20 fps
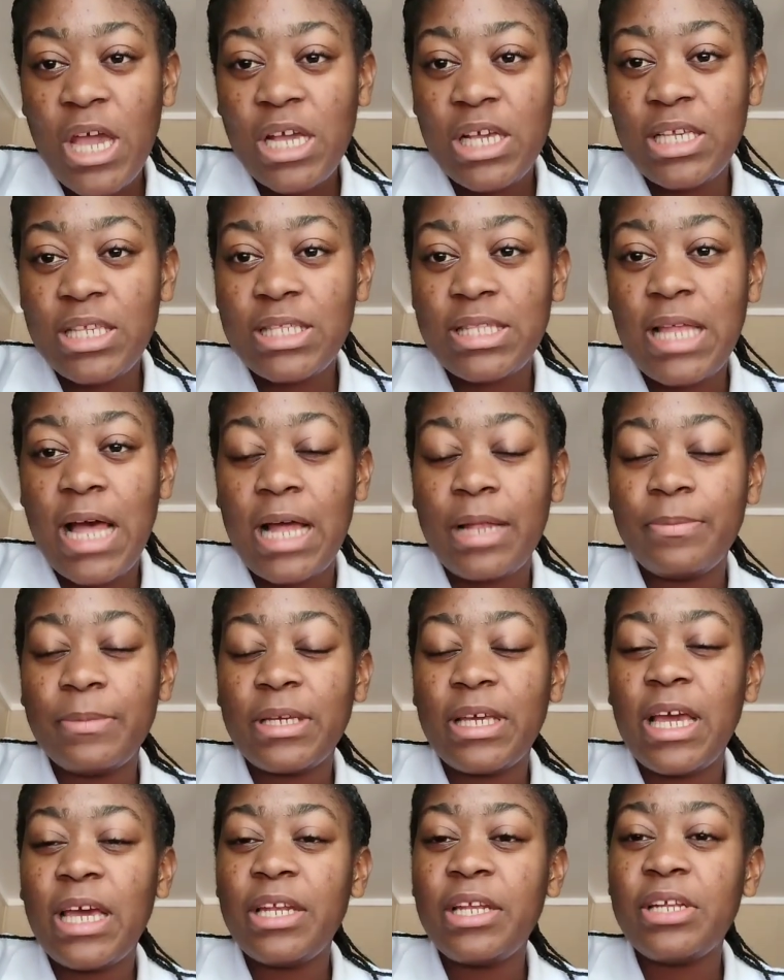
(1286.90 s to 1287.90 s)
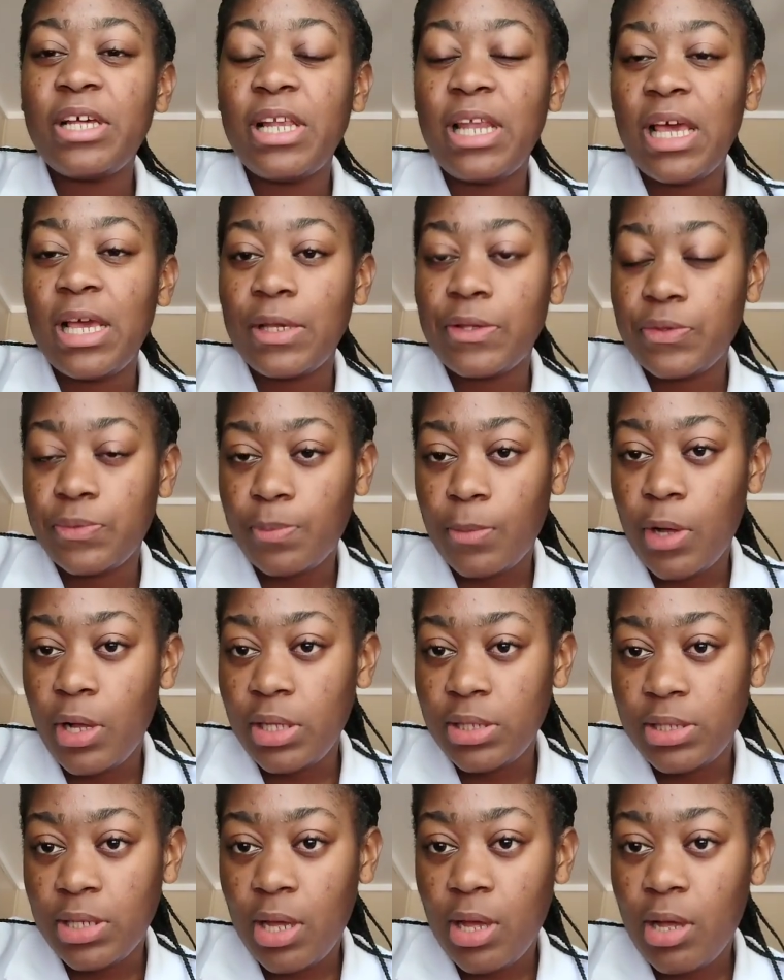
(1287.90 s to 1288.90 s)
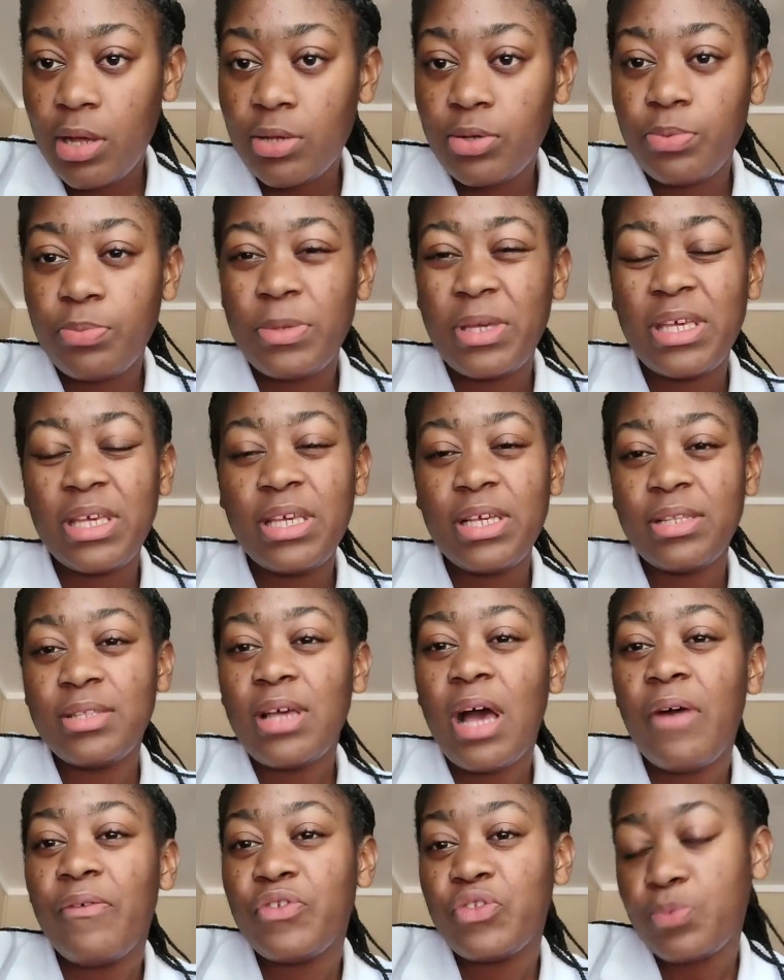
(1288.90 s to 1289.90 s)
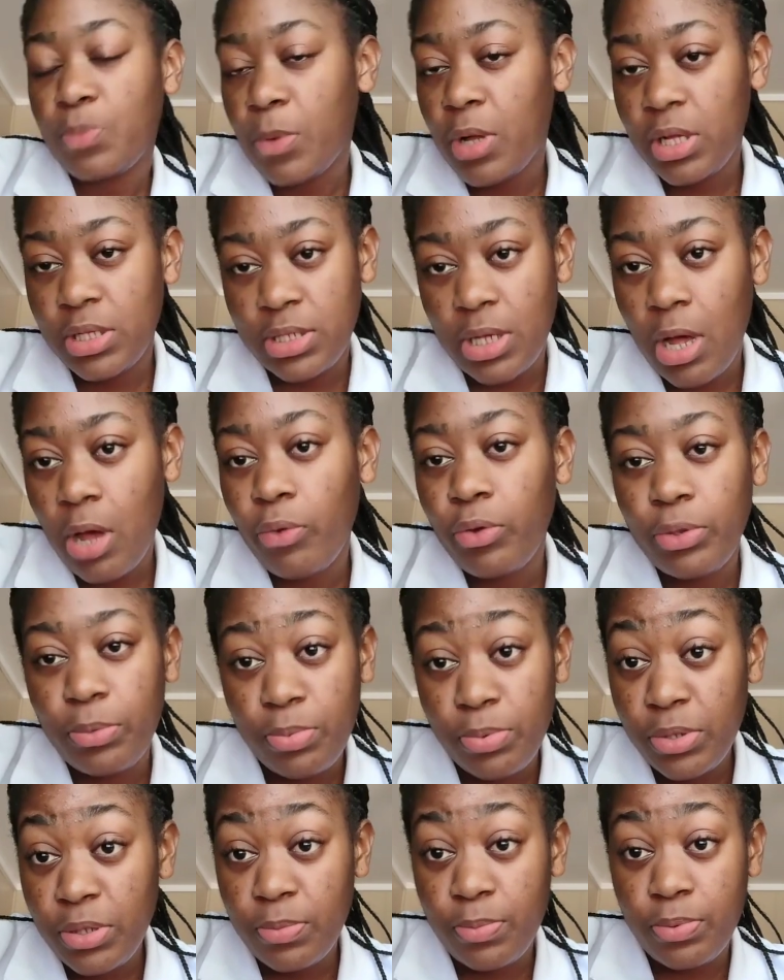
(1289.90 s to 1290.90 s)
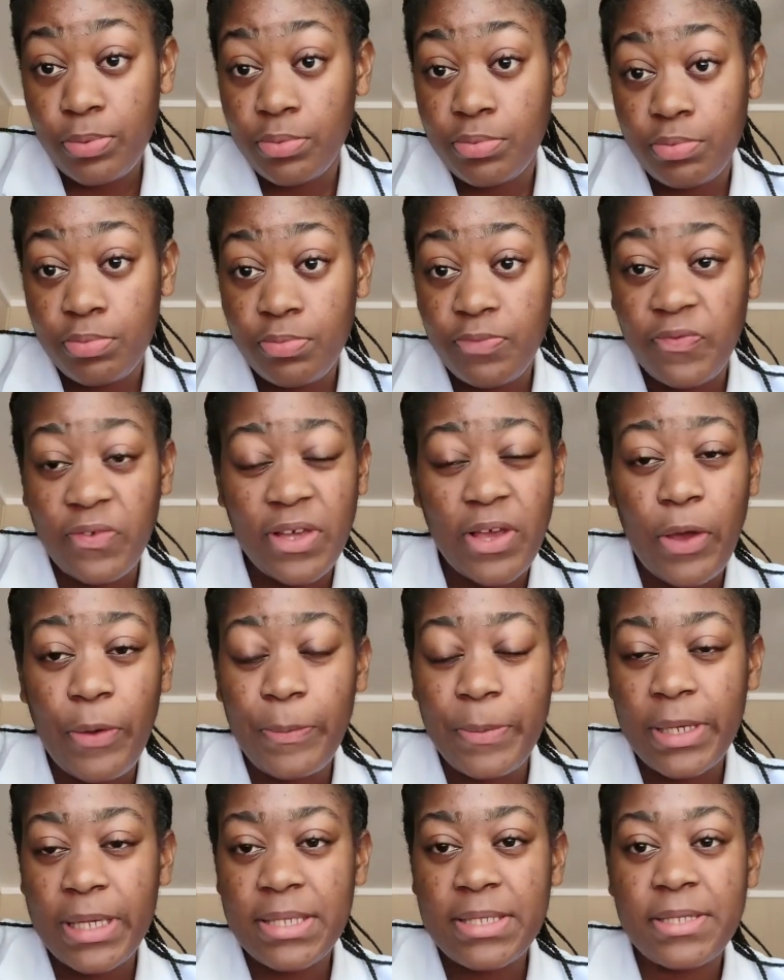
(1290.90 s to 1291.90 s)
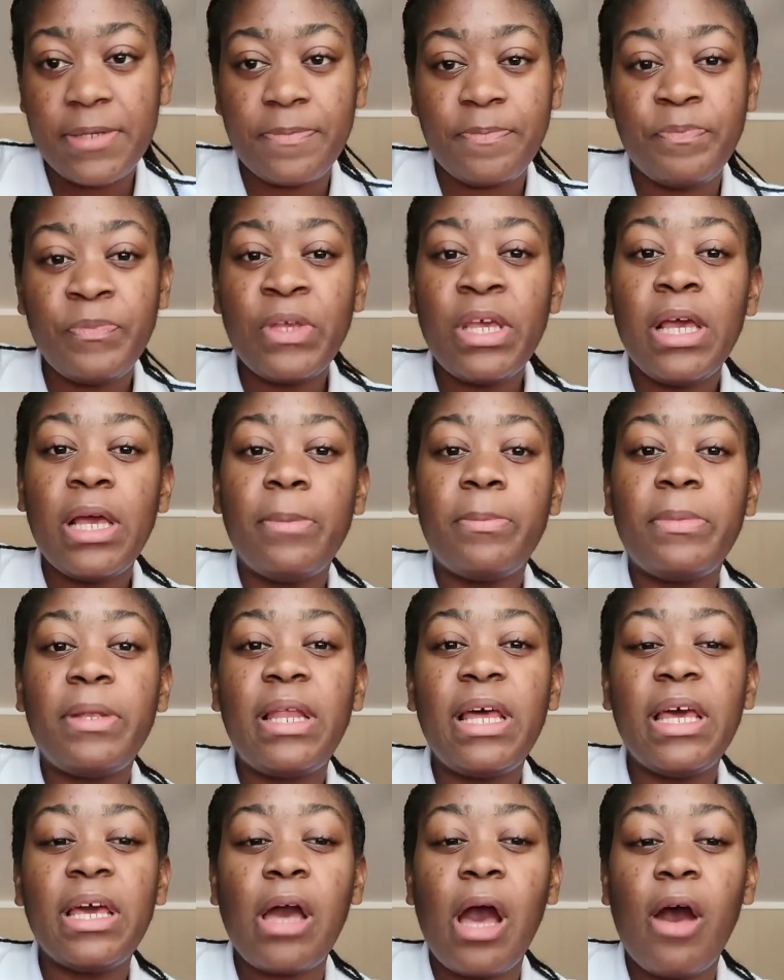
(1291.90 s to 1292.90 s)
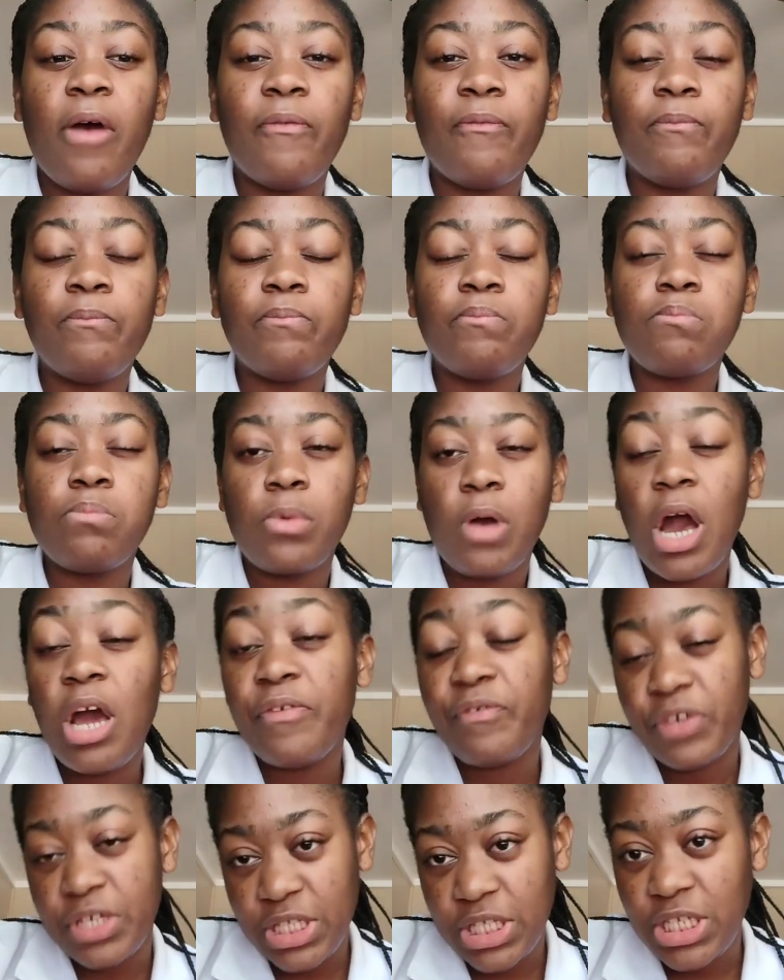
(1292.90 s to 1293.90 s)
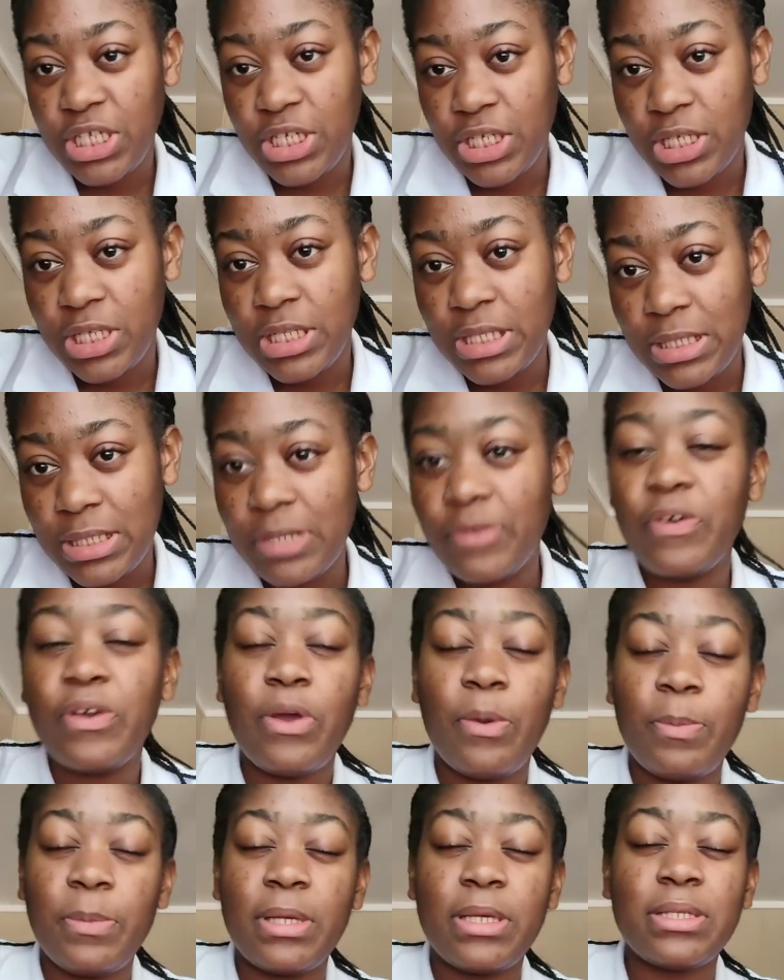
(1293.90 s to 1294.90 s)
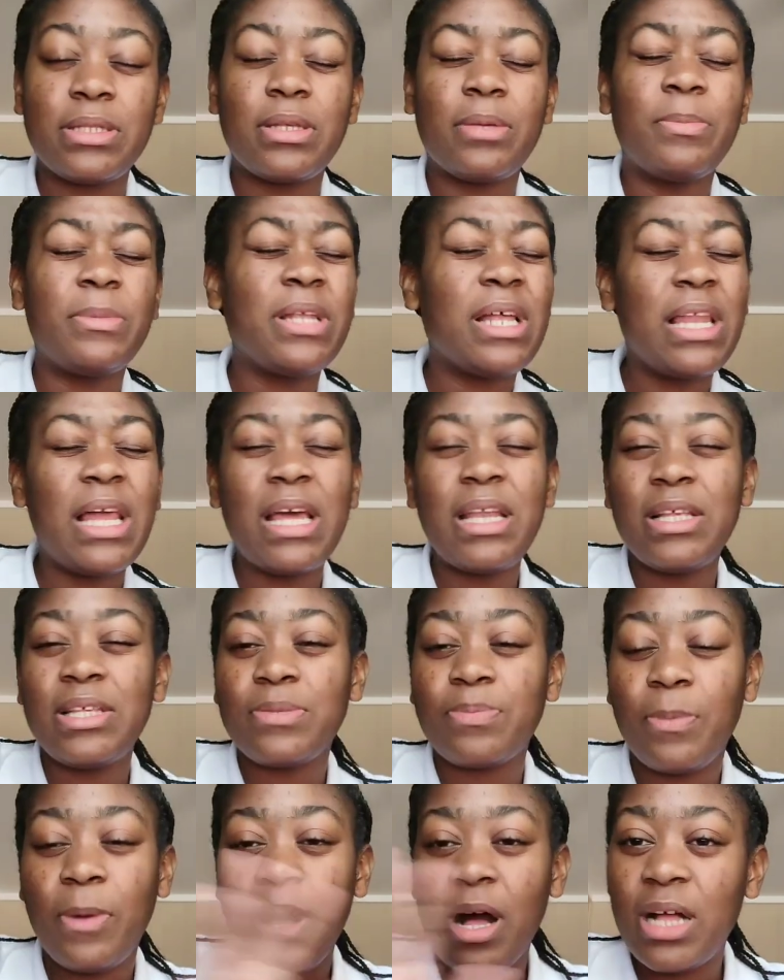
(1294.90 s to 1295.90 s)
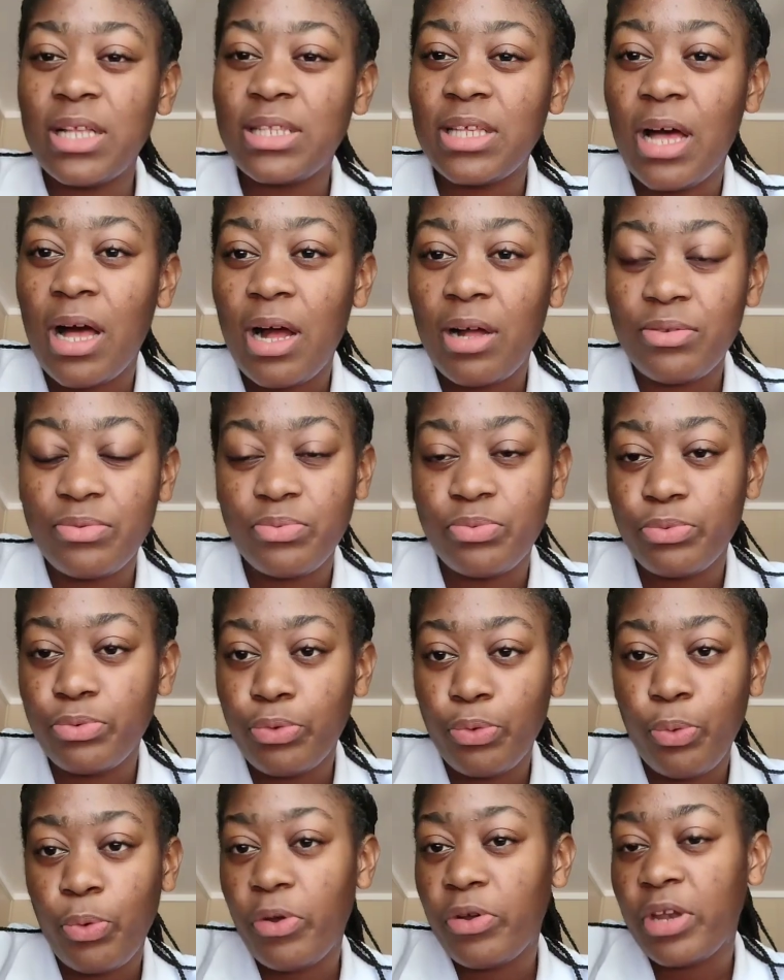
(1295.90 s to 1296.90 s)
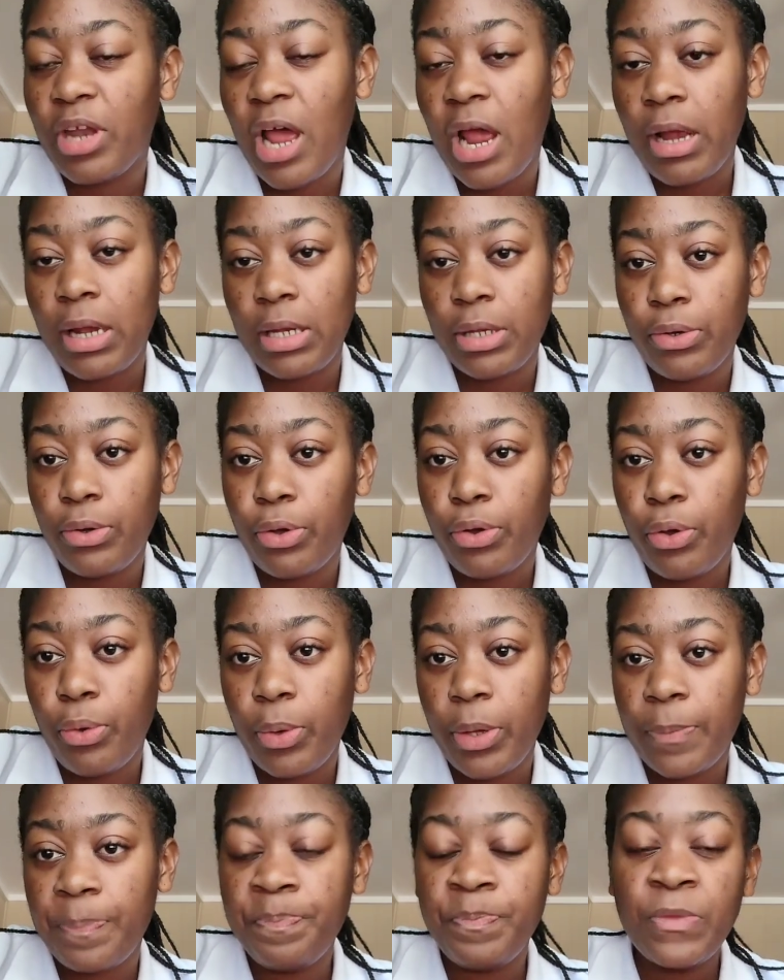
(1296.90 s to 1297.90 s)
Is that me kinda not like small talk. Me hate have small talk with people. If you get amazing. Me like have conversations. If you get amazing. Me not like the small talk going away.